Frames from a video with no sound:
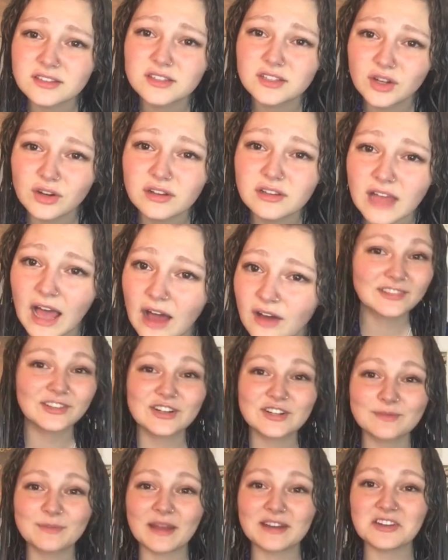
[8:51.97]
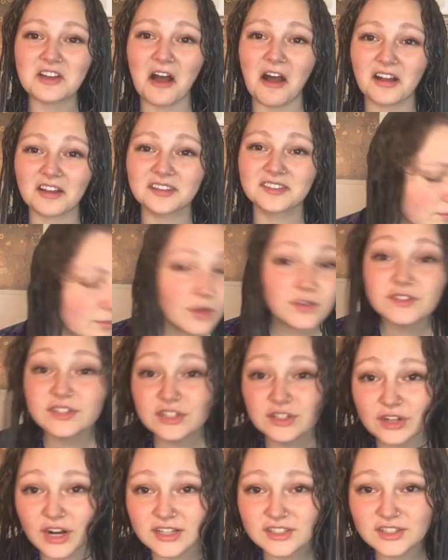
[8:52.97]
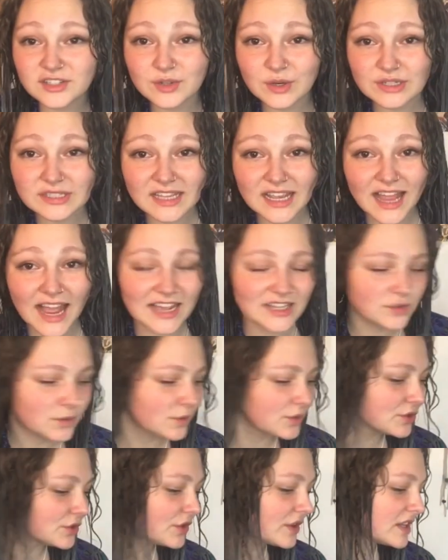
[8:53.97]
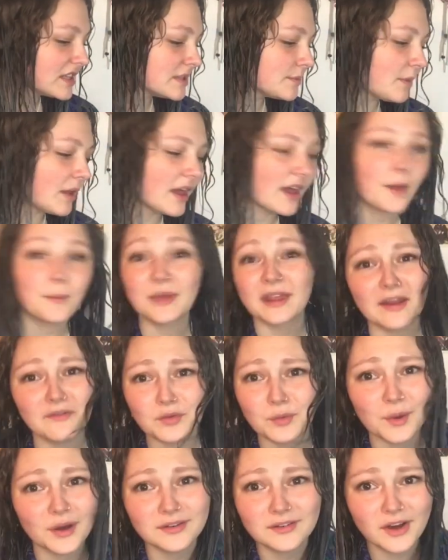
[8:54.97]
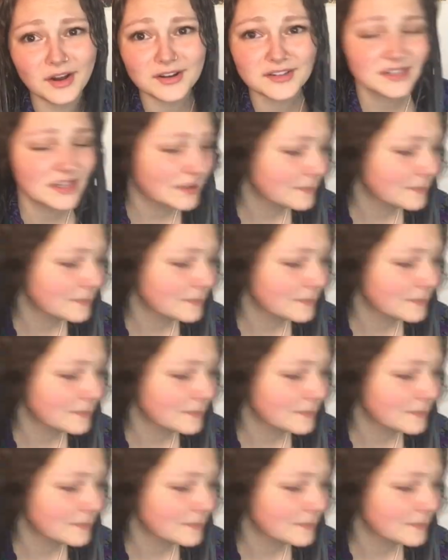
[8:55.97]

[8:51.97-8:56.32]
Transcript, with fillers: You're allowed. There's my talk. Mostly directed towards like high school students, but I mean everyone, honestly.